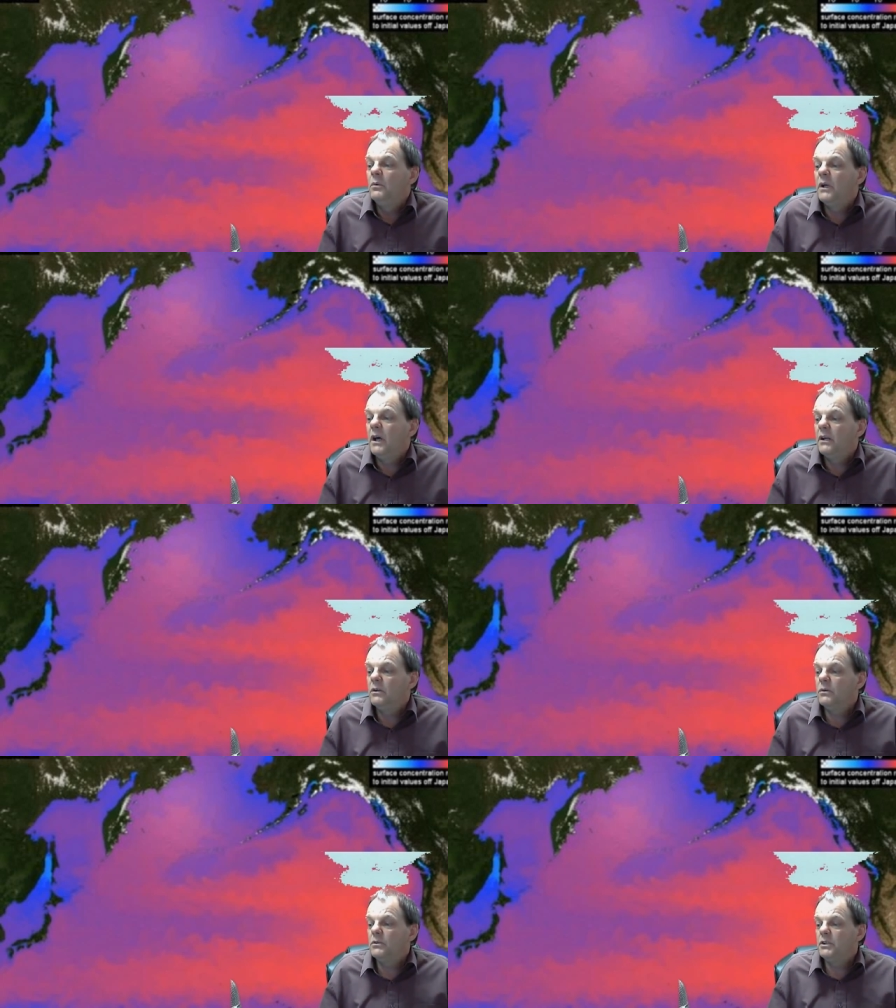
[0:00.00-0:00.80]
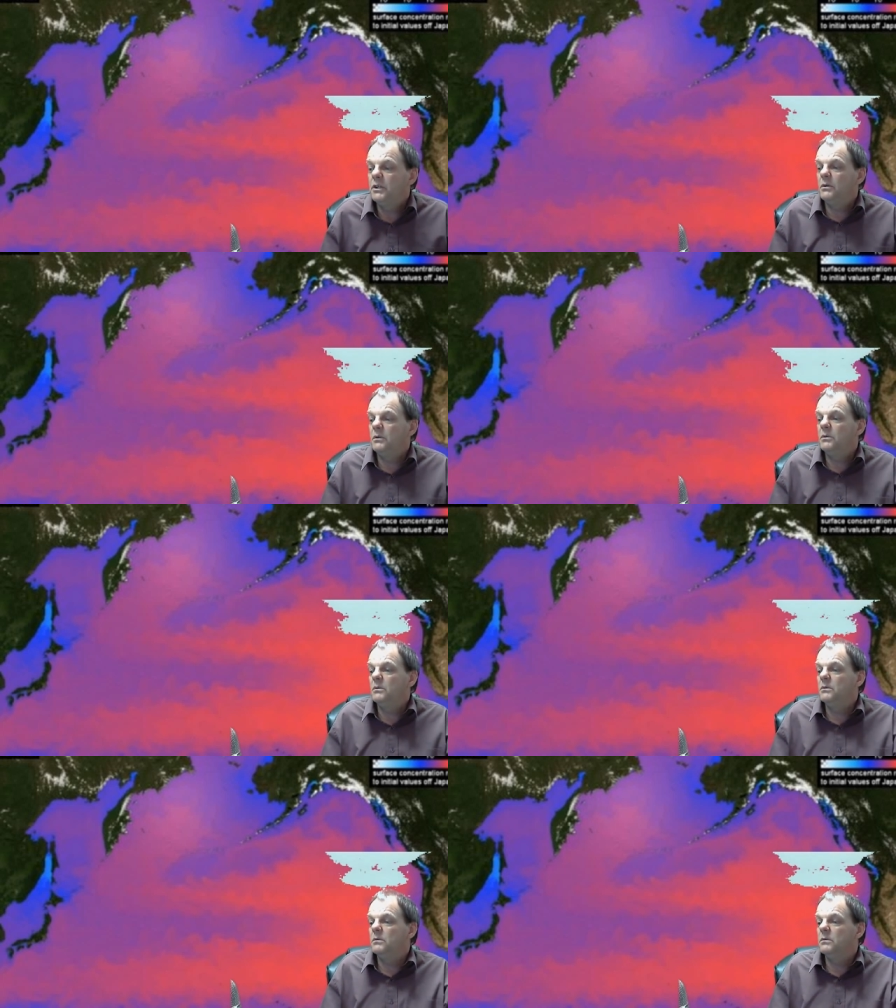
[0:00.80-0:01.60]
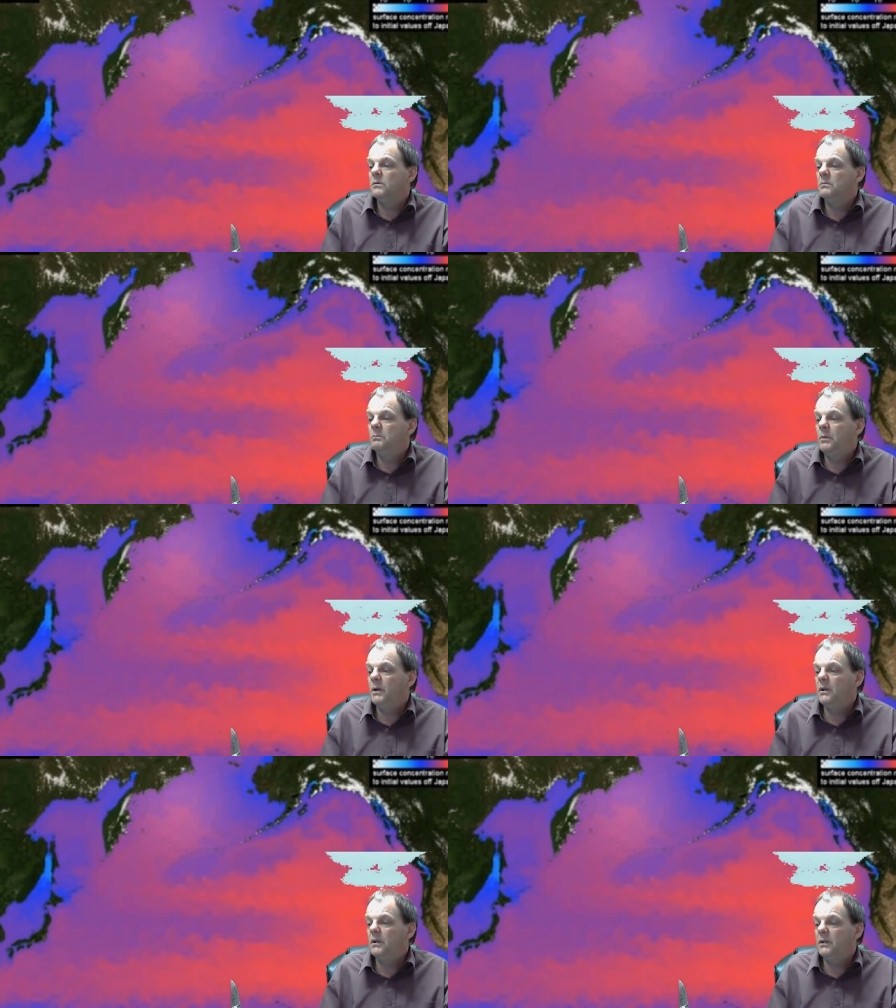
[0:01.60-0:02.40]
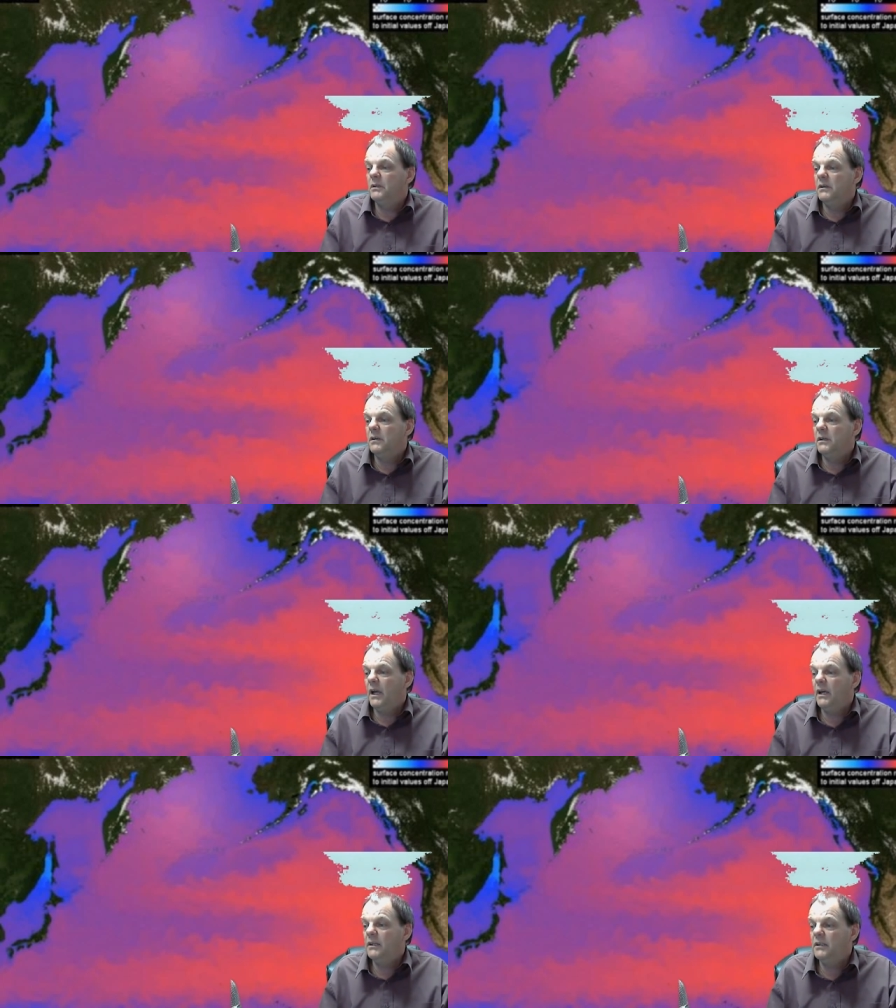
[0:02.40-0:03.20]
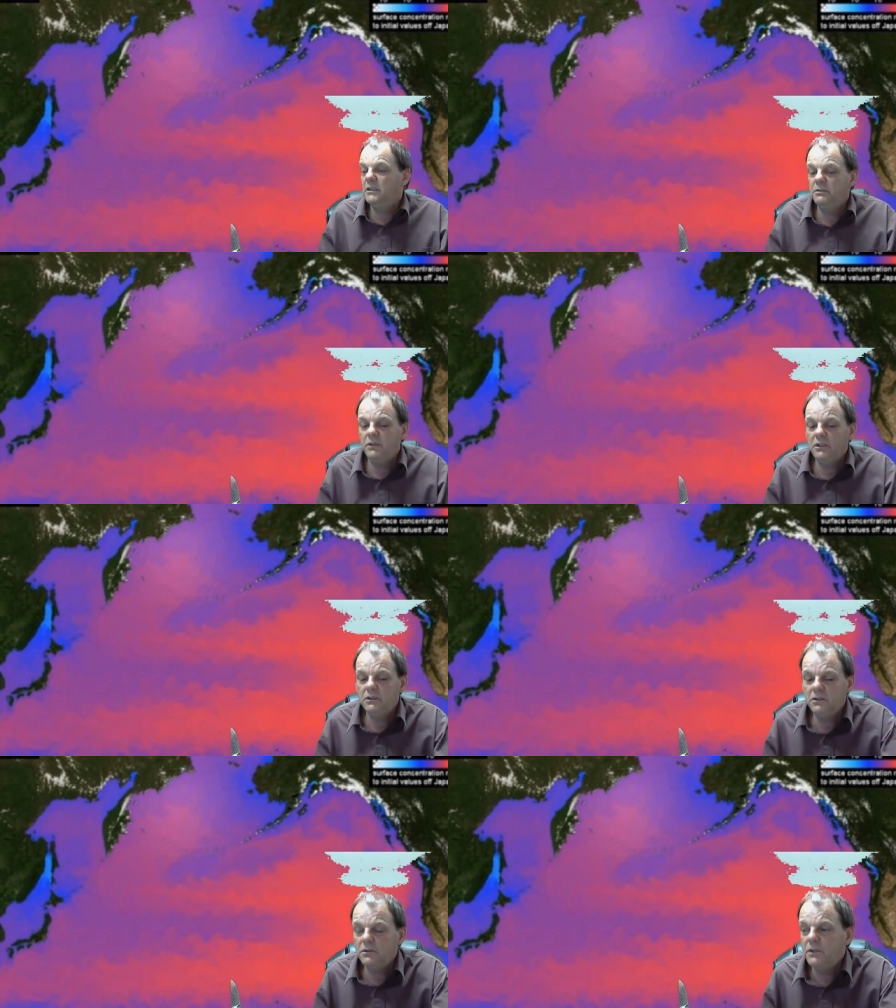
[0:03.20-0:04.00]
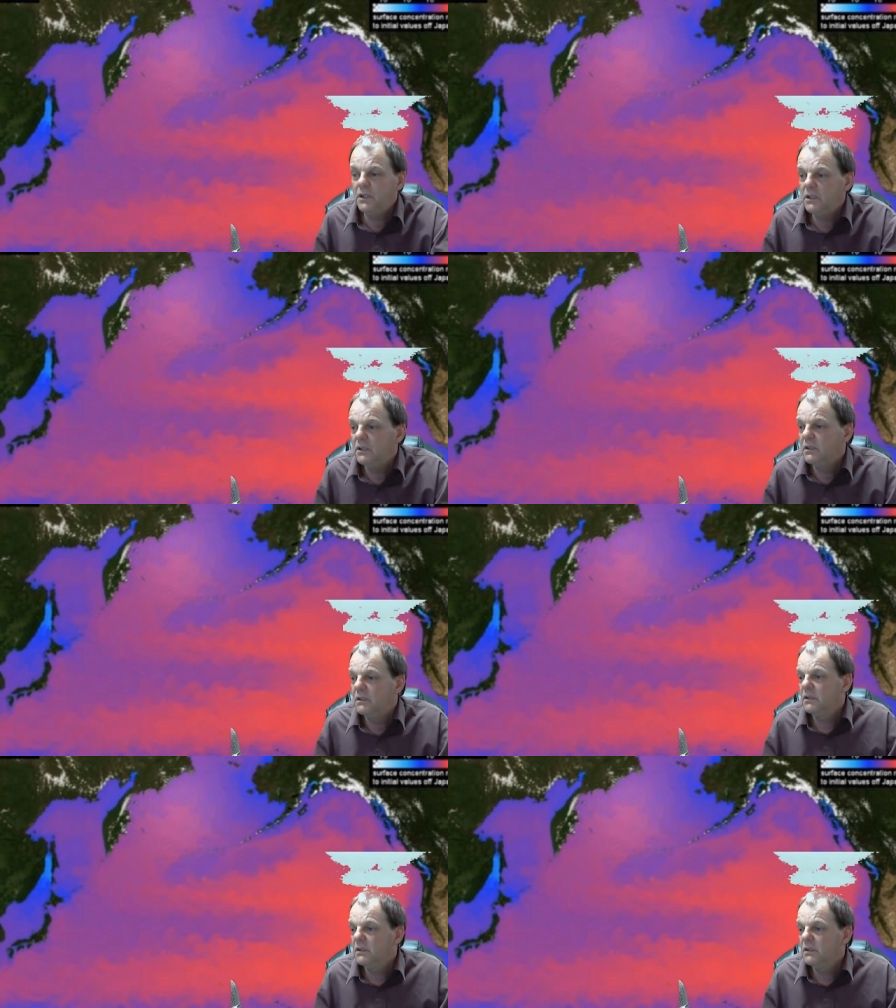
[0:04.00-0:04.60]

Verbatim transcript: We got Hiroshio, Bill, Candace, Victory,